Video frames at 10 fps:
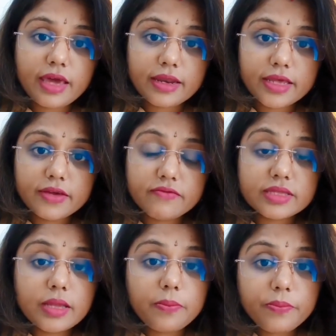we can
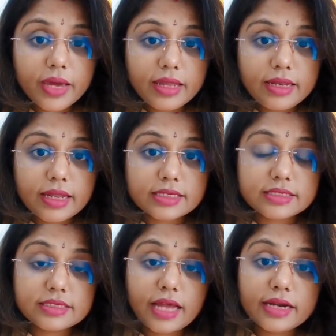give the
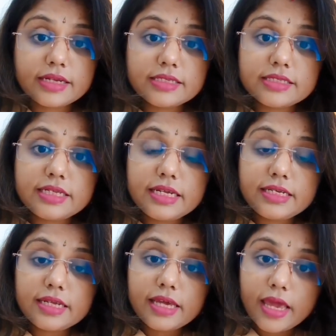Painless, that is
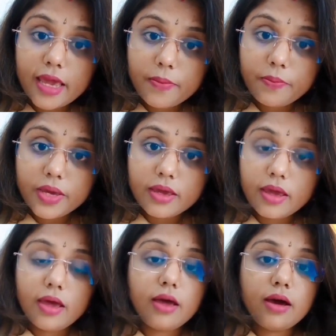
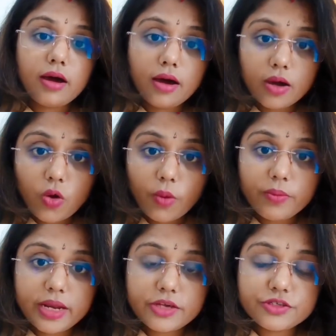DTAP
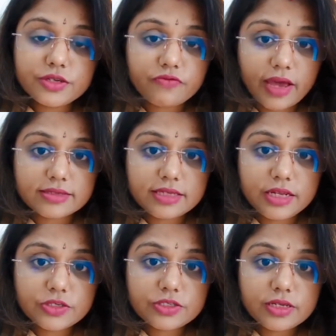combination
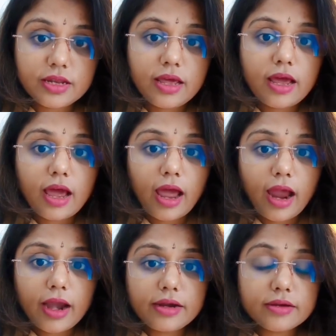vaccination,
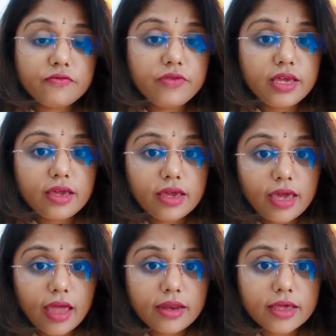and we
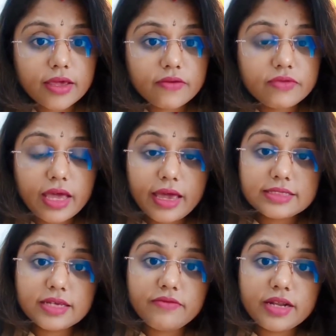can give the
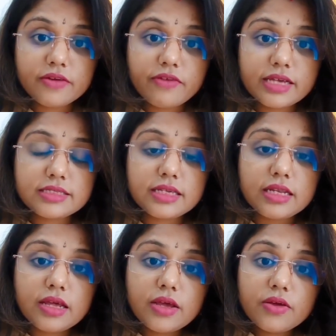hexavalent
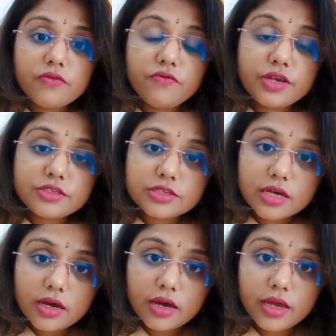vaccine,
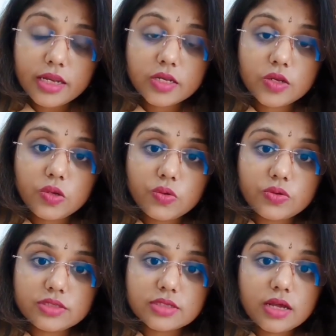which
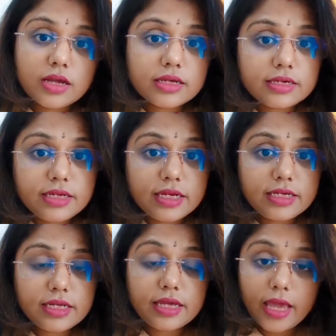includes
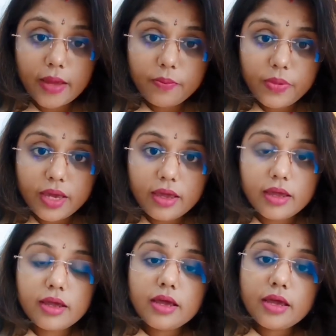
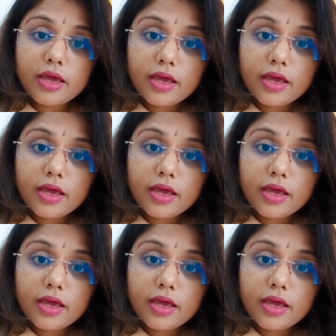DTAP,